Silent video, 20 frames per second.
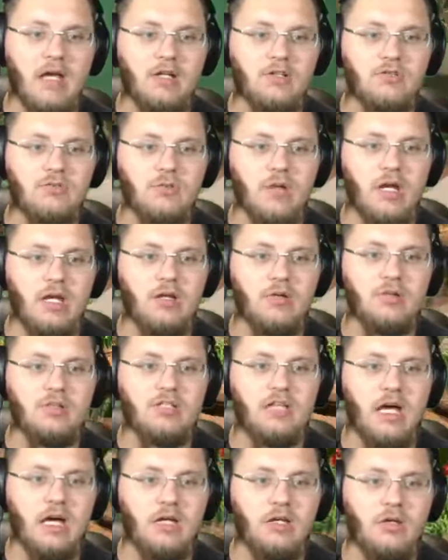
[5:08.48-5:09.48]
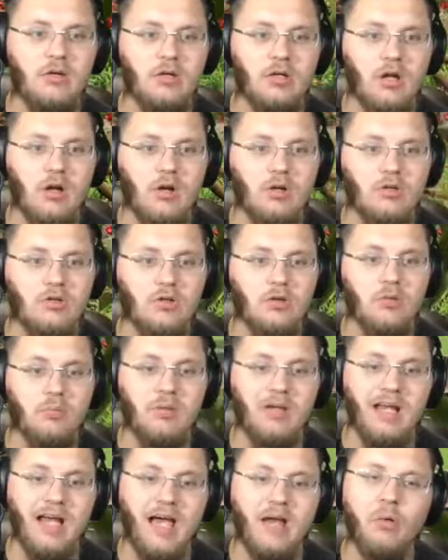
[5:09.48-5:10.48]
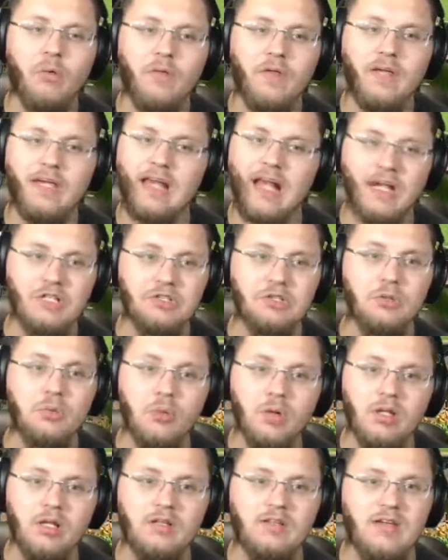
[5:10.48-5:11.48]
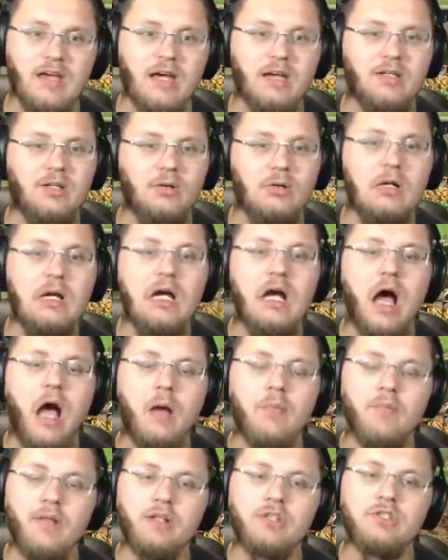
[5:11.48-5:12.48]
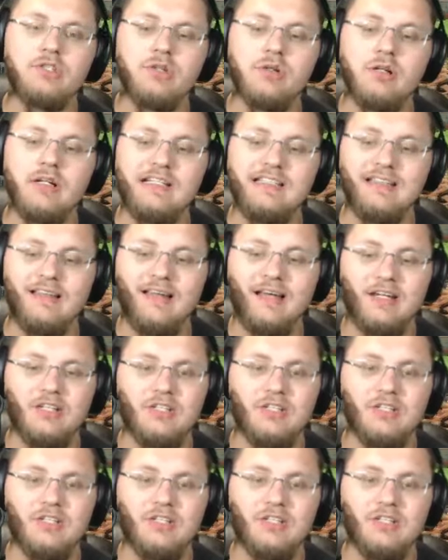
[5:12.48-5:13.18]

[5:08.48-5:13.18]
and it's ready to attack your character, but I don't think it actually will attack you. I'm not sure until I